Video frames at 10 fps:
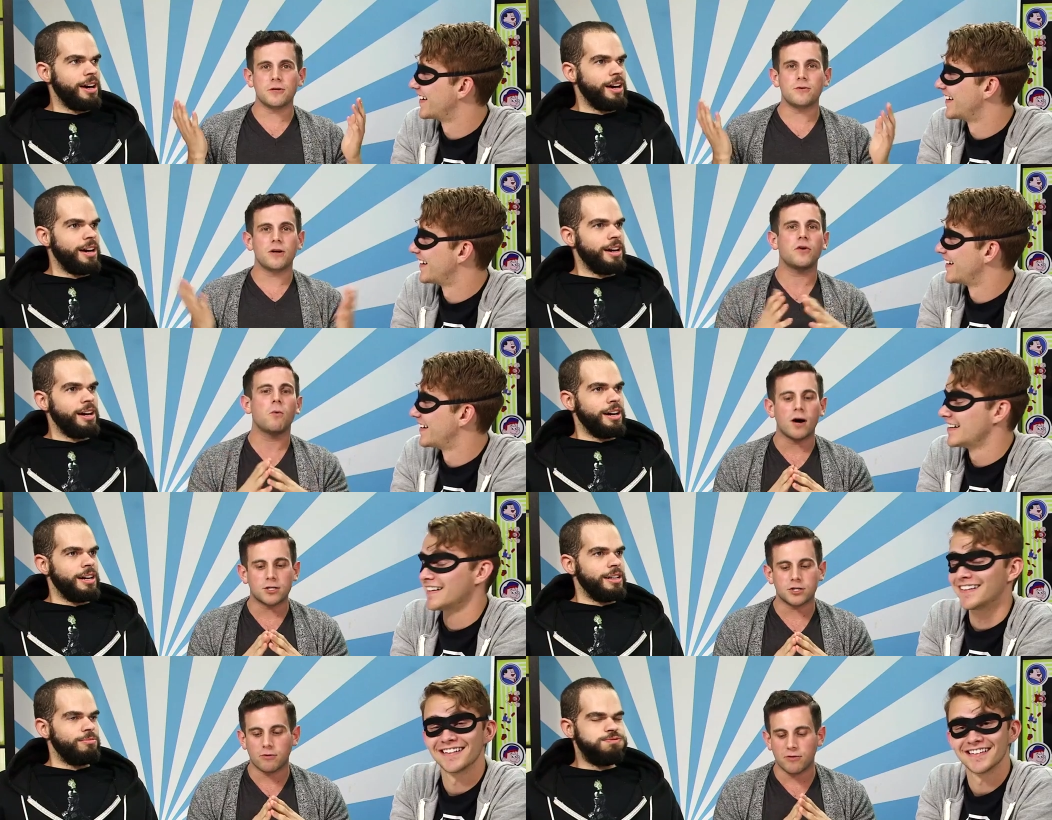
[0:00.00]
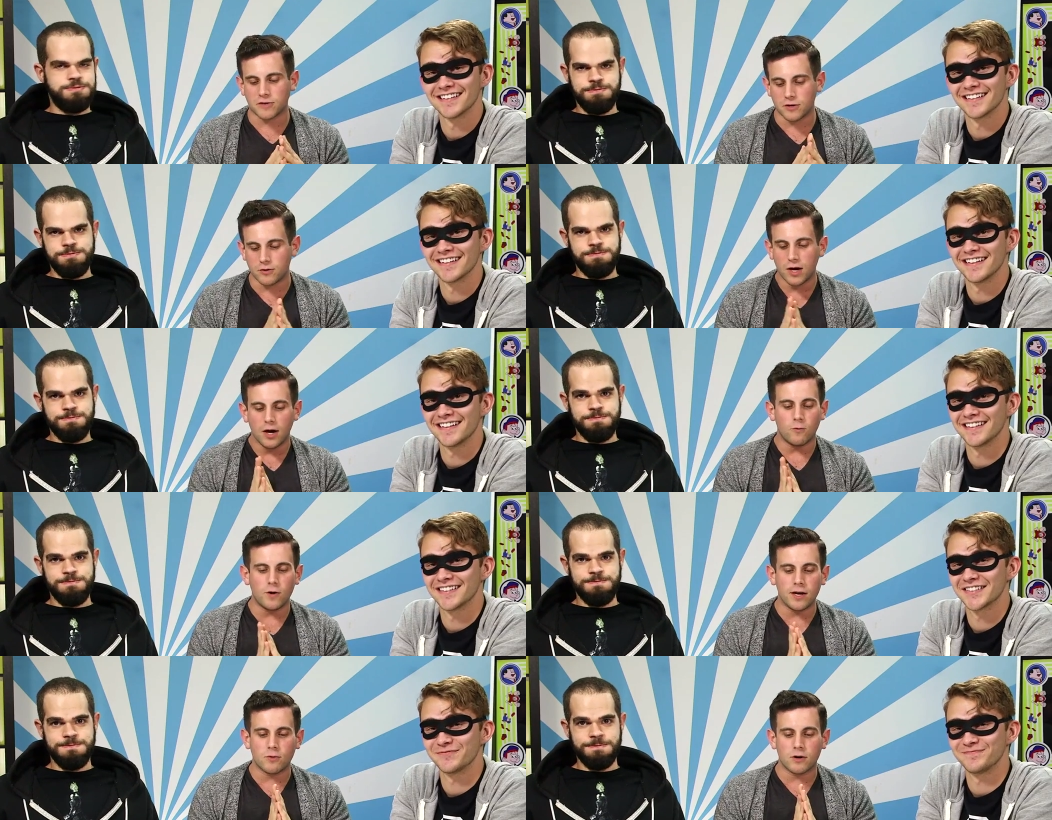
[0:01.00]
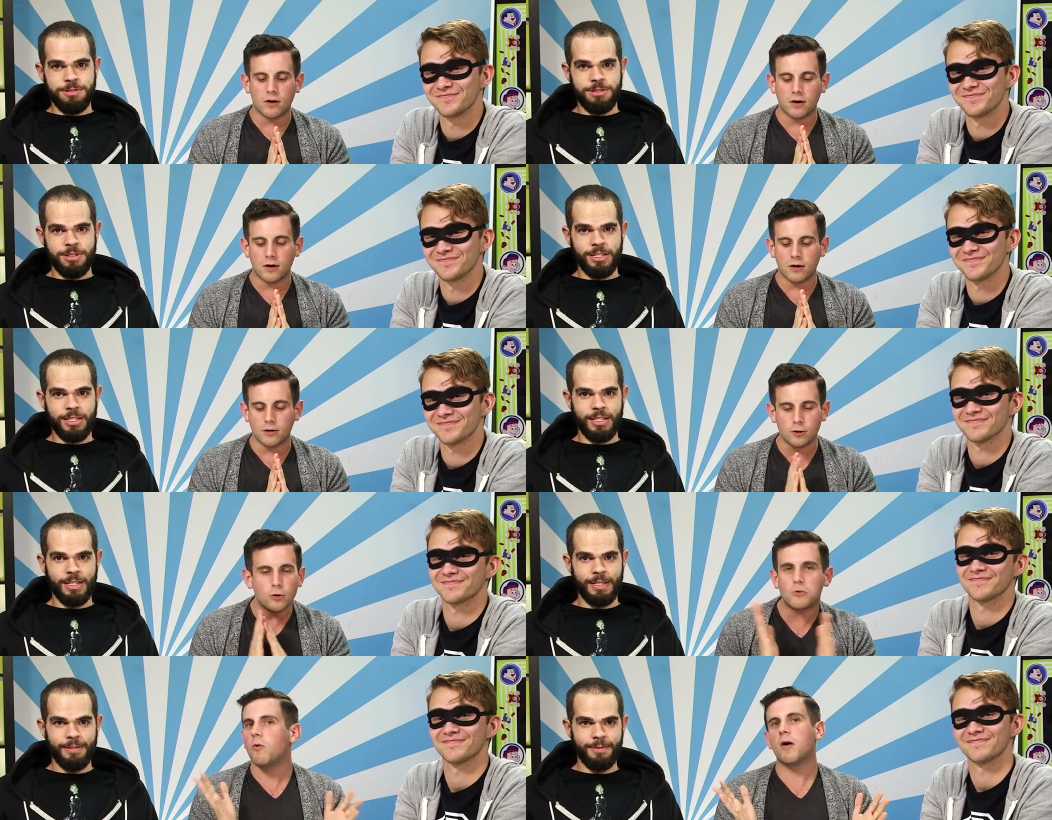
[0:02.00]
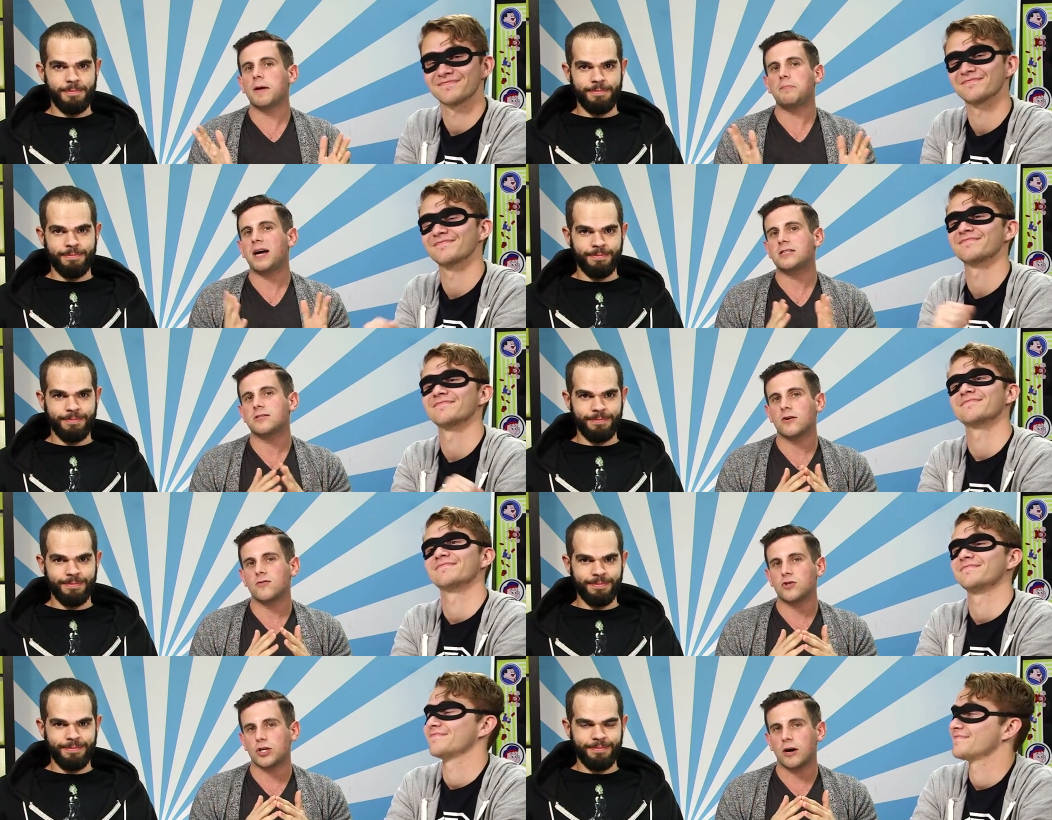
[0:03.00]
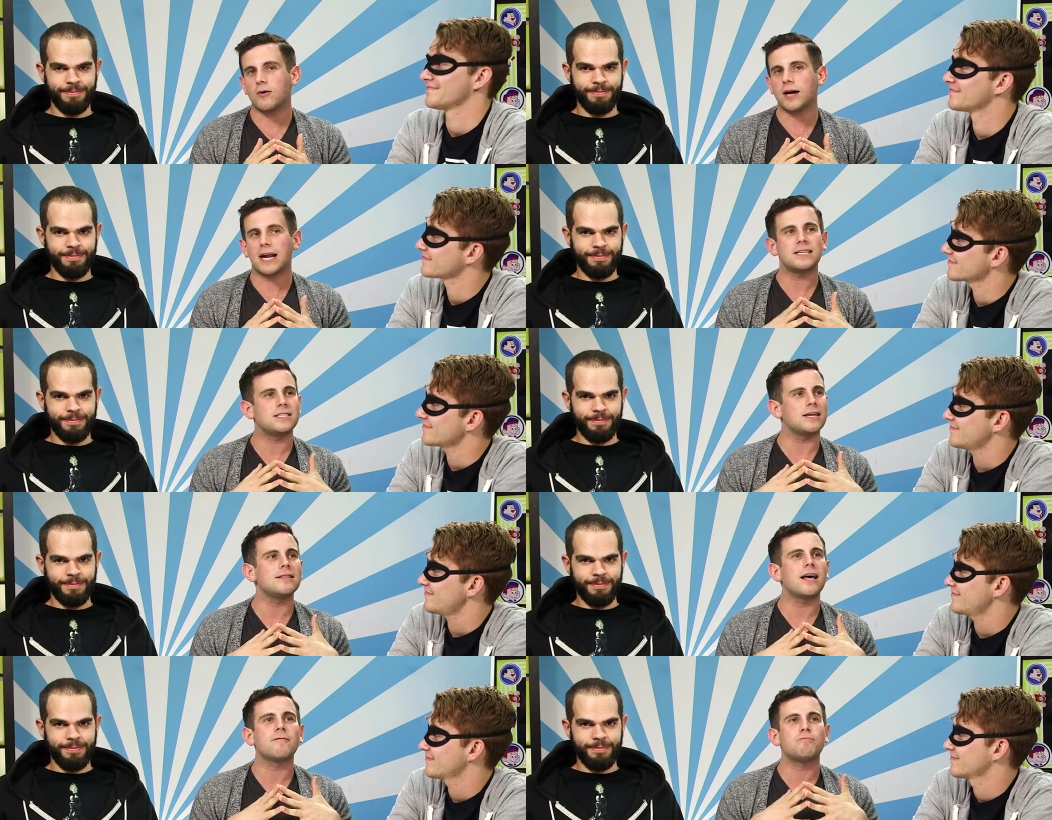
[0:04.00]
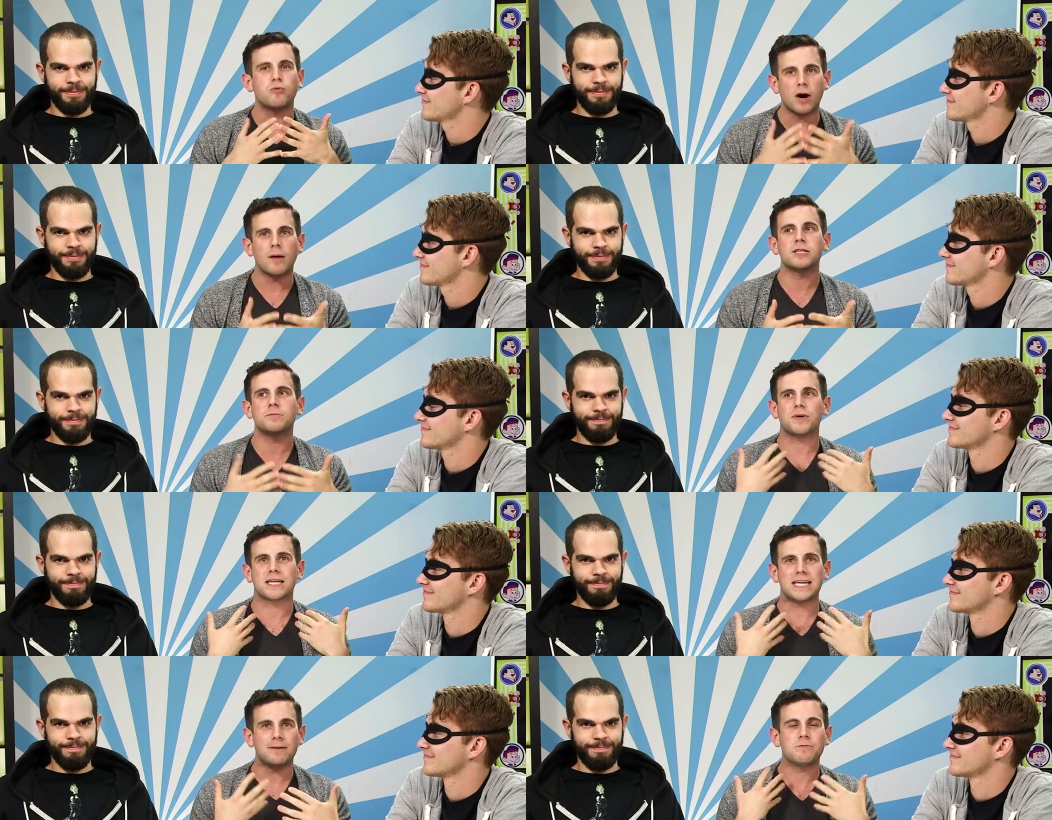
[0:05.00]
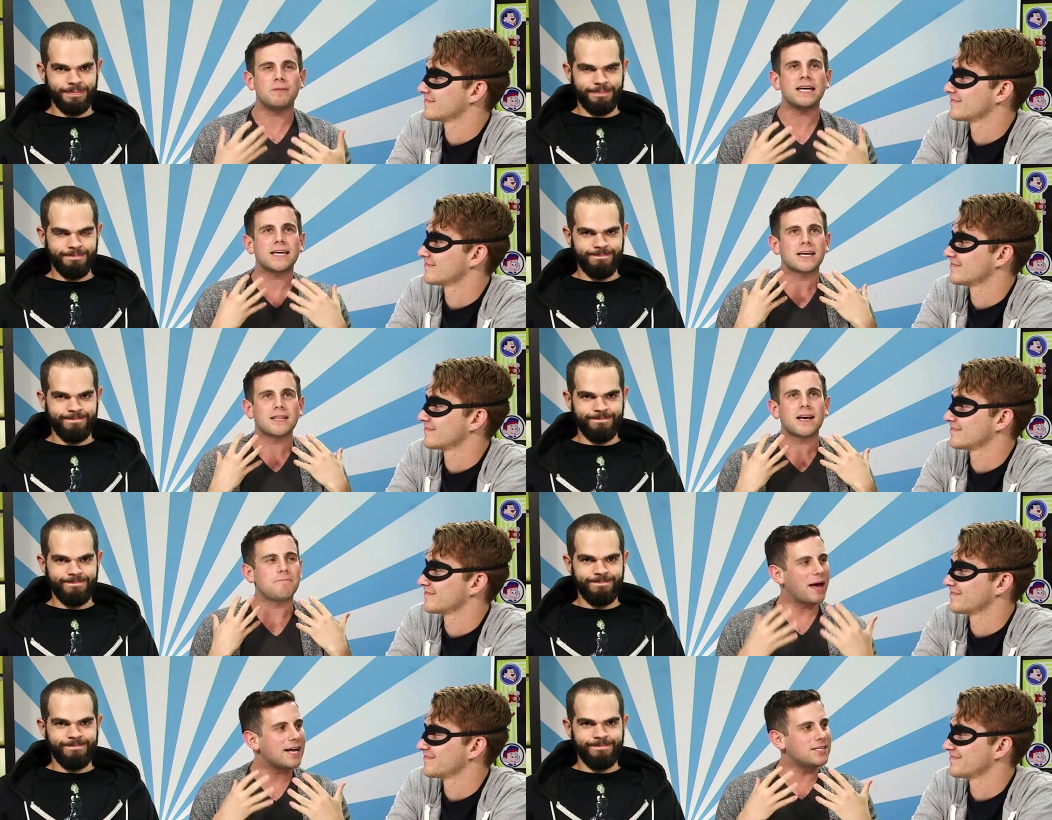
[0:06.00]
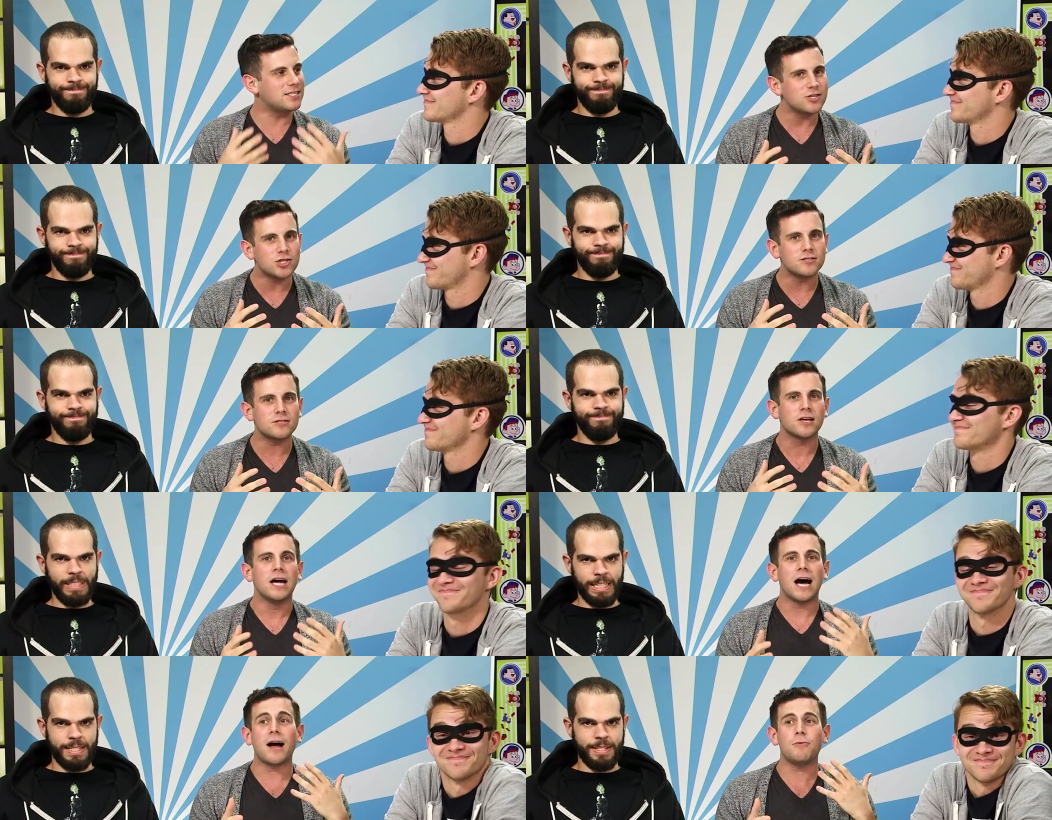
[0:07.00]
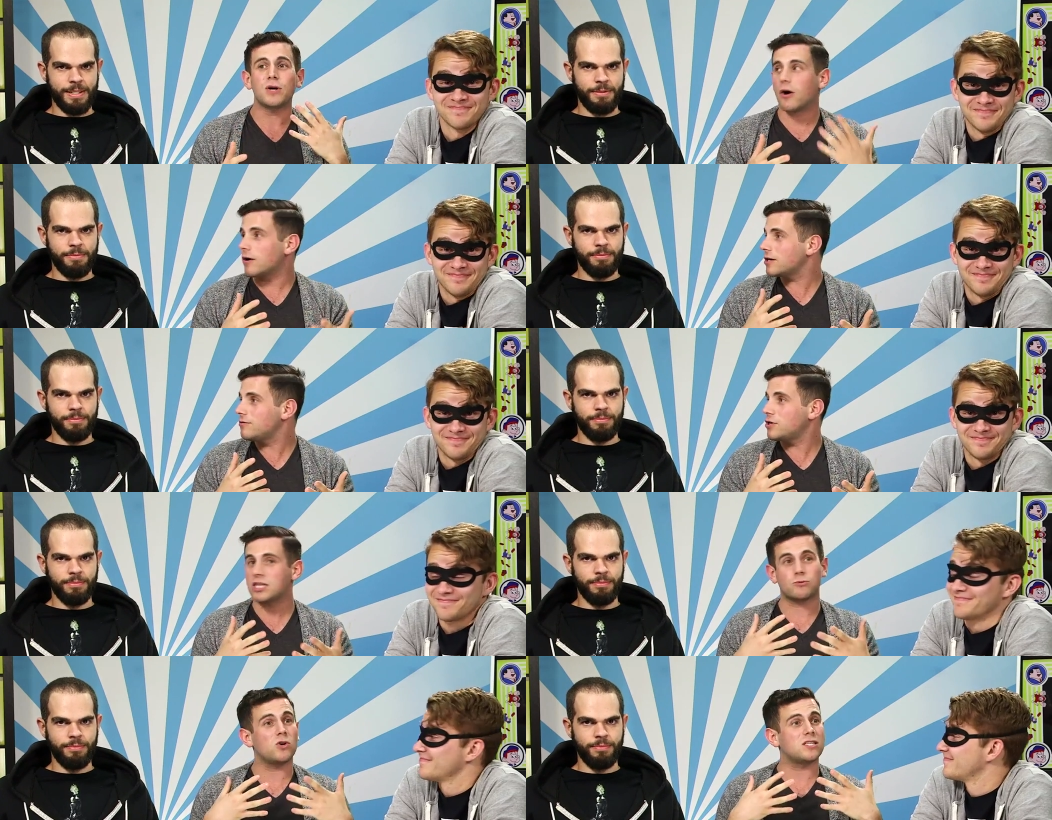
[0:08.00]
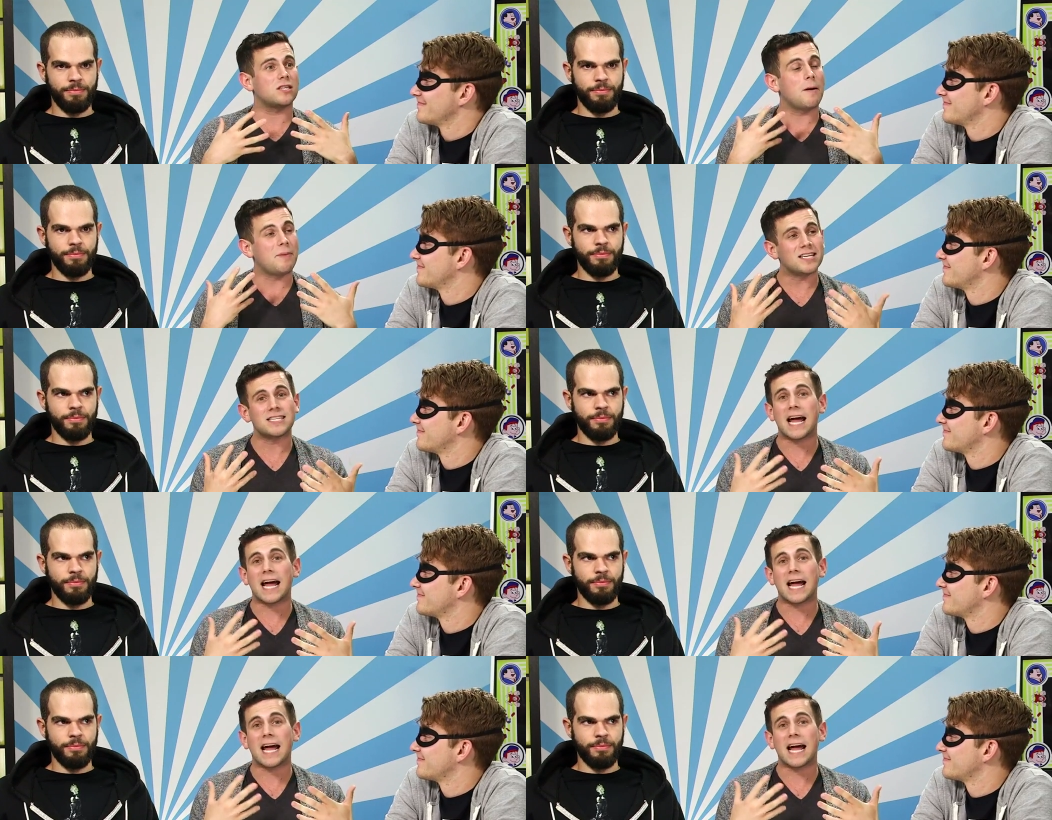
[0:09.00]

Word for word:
Speaker 1: you if you watched our review, we were lukewarm at best on the show. It has a lot of promise, but keeps making a lot of bad decisions. Yes. I would argue that this was the best